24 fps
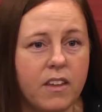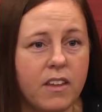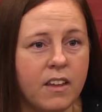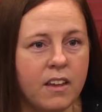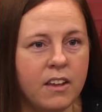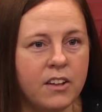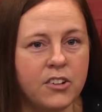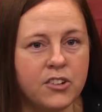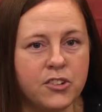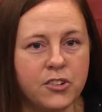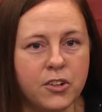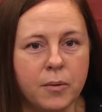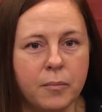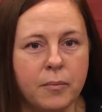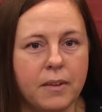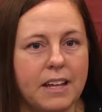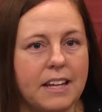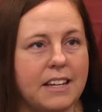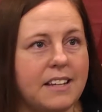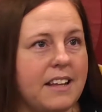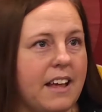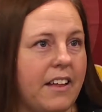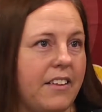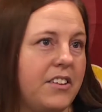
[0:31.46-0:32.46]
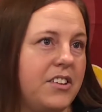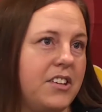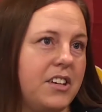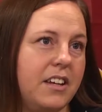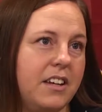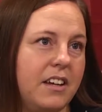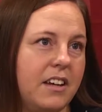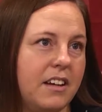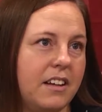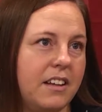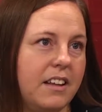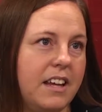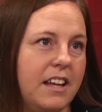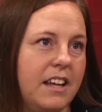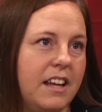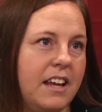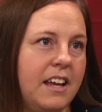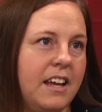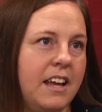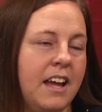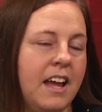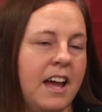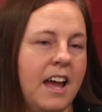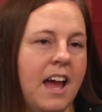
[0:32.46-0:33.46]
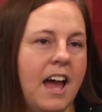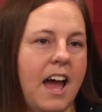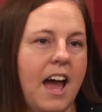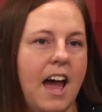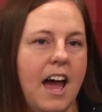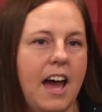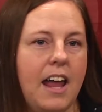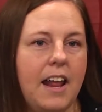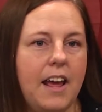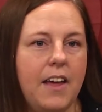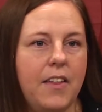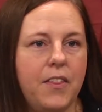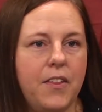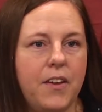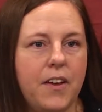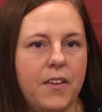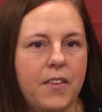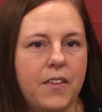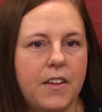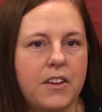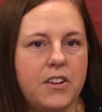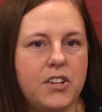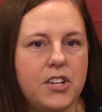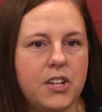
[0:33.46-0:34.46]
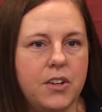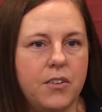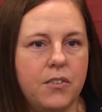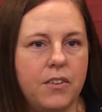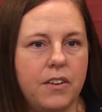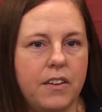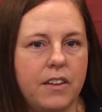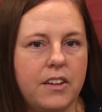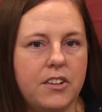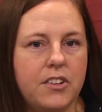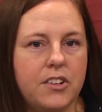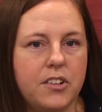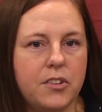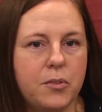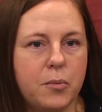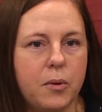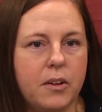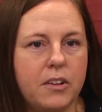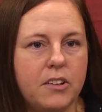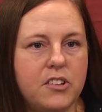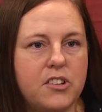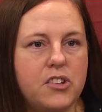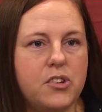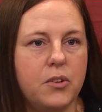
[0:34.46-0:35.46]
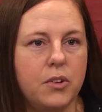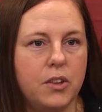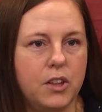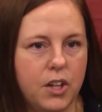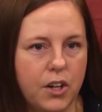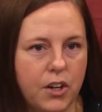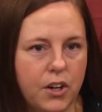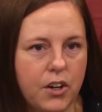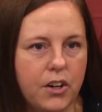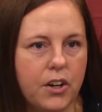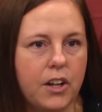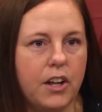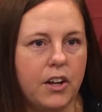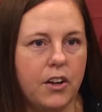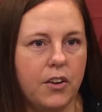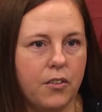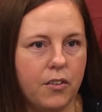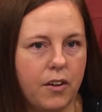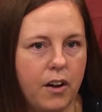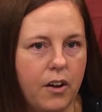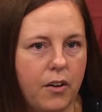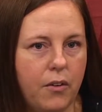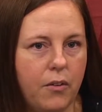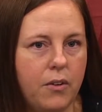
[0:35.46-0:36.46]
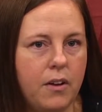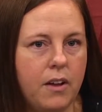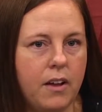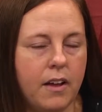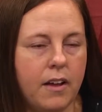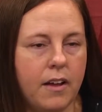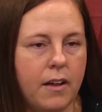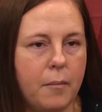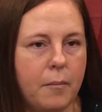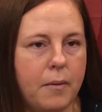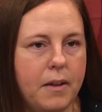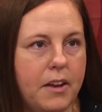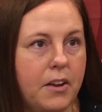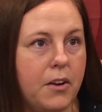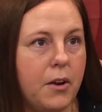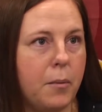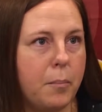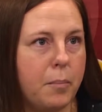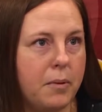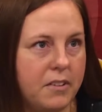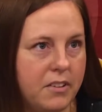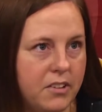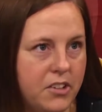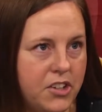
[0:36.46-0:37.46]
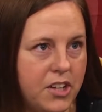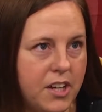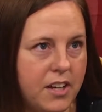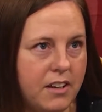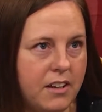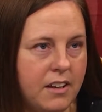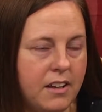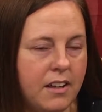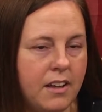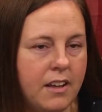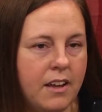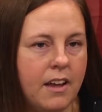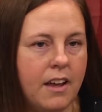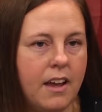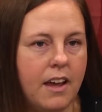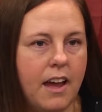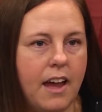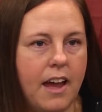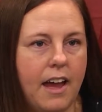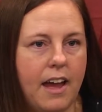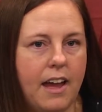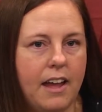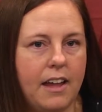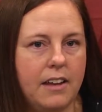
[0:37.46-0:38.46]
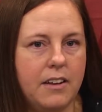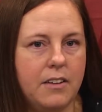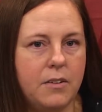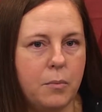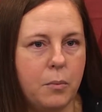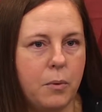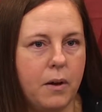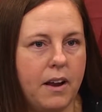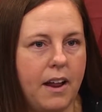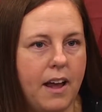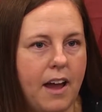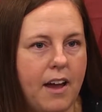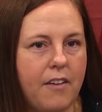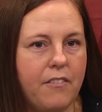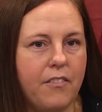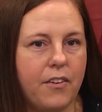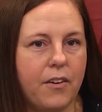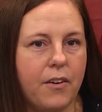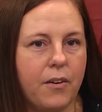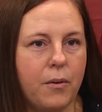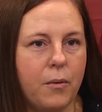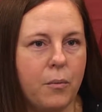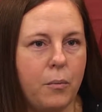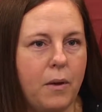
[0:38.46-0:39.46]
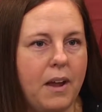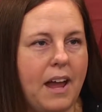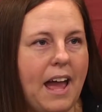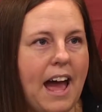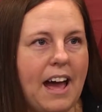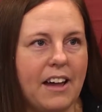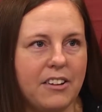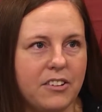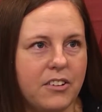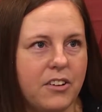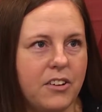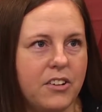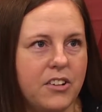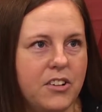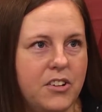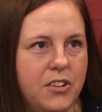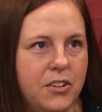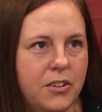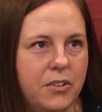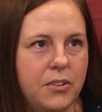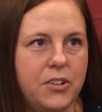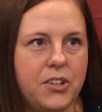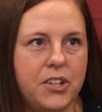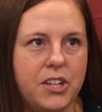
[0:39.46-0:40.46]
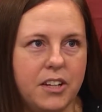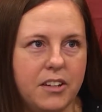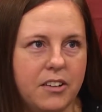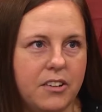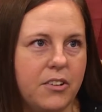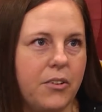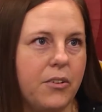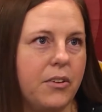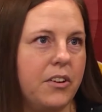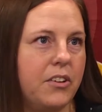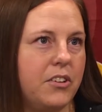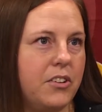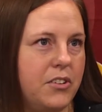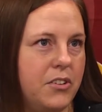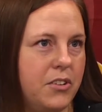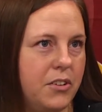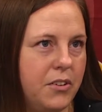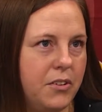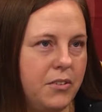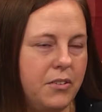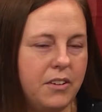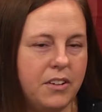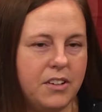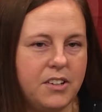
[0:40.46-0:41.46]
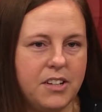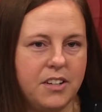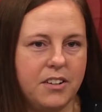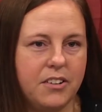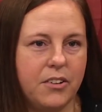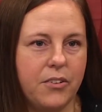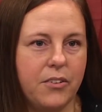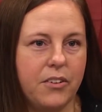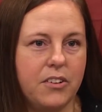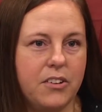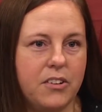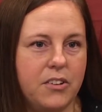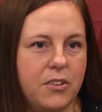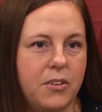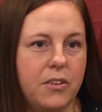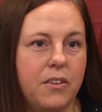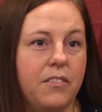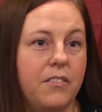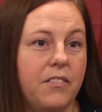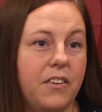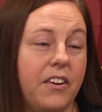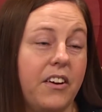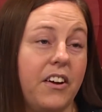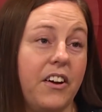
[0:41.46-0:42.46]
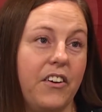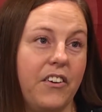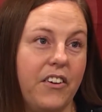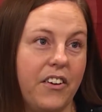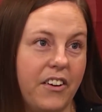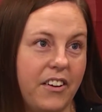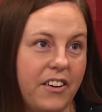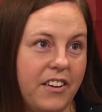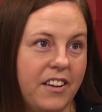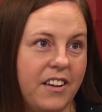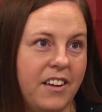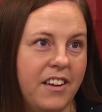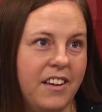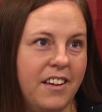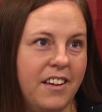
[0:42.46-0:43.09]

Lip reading: Extremely intelligent young lady, and I think that she really just wants to learn and grow in her position. And whatever we ask her to do, she is going to do, and she's going to do it very hard.